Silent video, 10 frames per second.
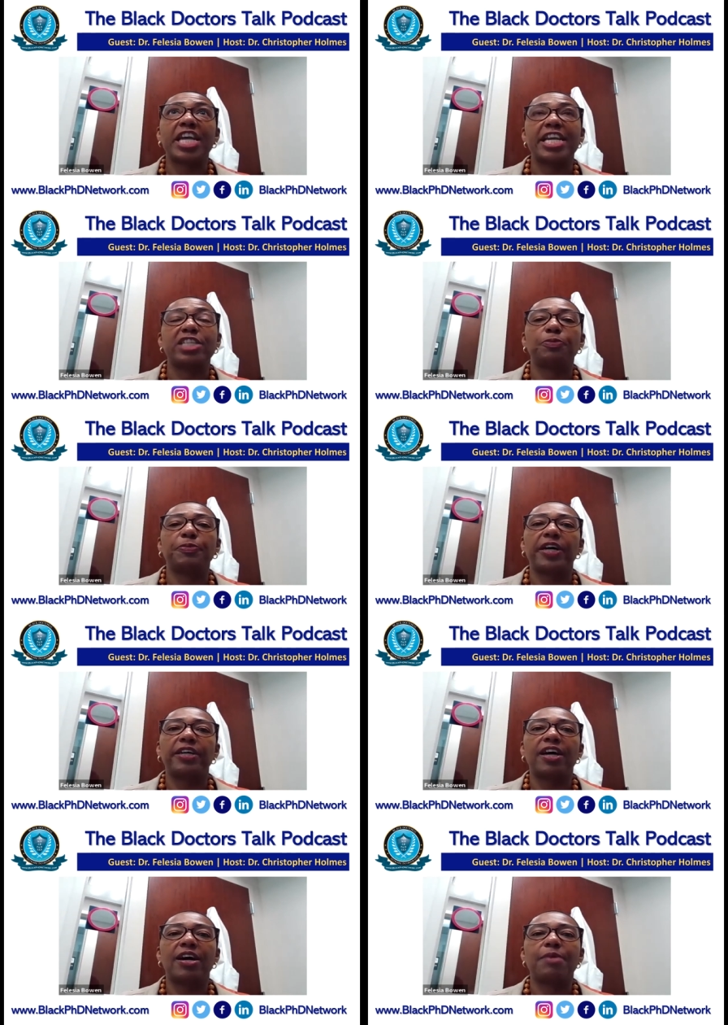change,
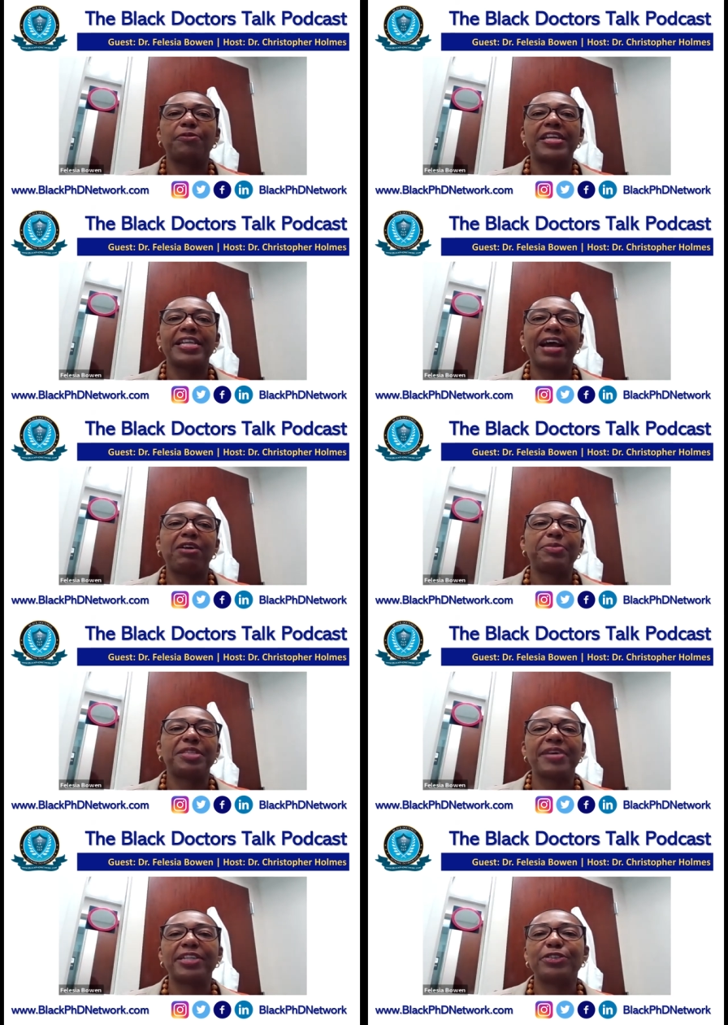but um, right now I'm at
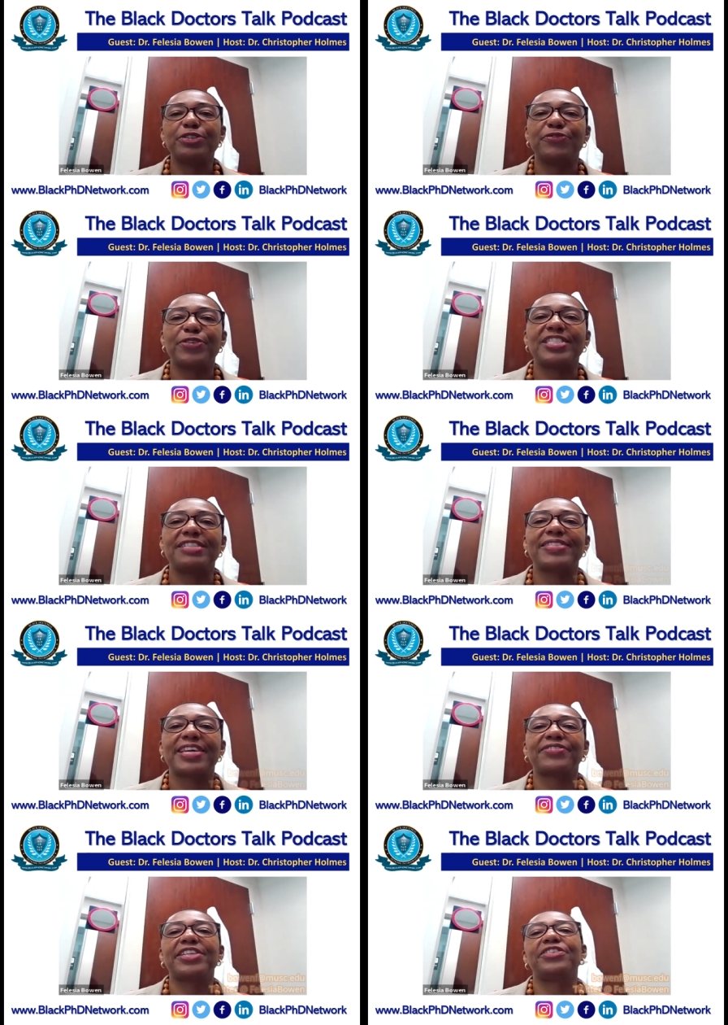the Medical University of
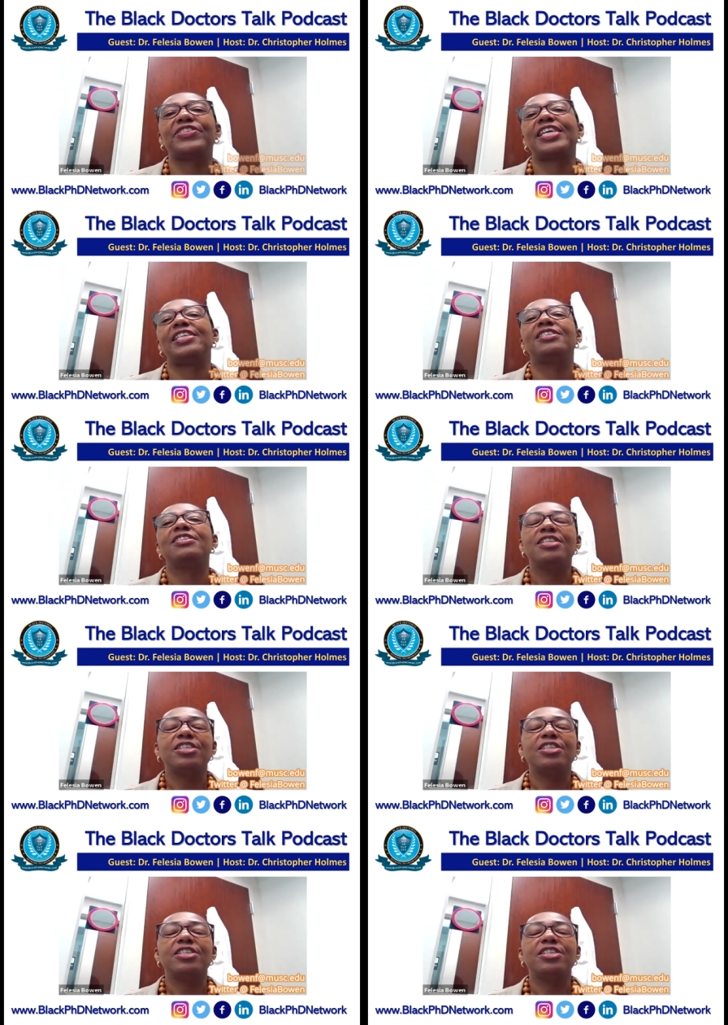South Carolina.